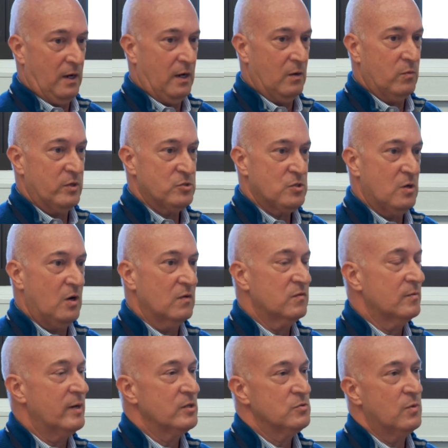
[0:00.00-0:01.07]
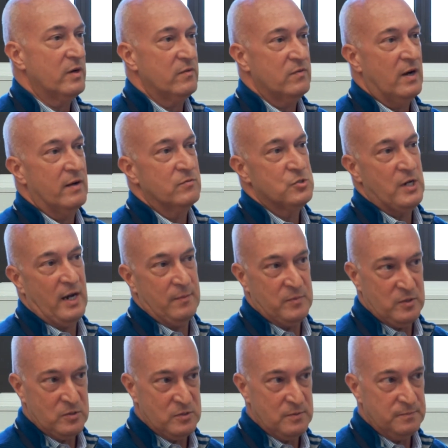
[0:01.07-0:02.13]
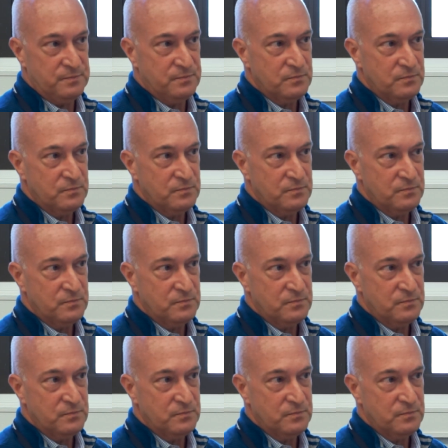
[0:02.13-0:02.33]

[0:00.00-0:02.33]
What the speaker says: which called for about 25 chapters.